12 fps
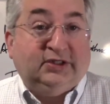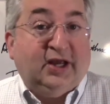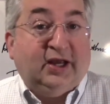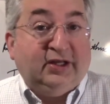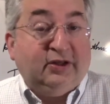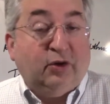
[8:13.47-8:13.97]
I
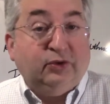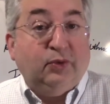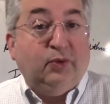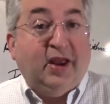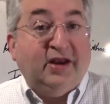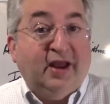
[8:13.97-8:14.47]
told
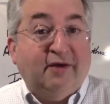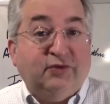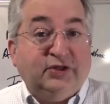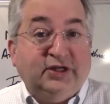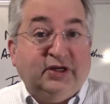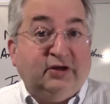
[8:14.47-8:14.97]
you, in every
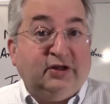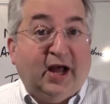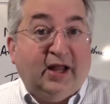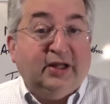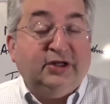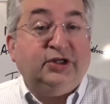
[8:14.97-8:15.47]
single
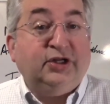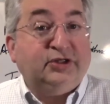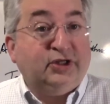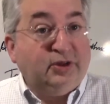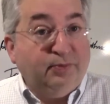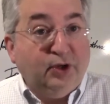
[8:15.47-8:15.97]
college there's a
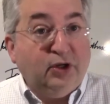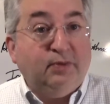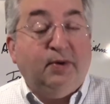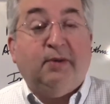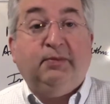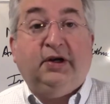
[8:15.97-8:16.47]
computer
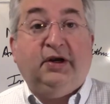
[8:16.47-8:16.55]
department.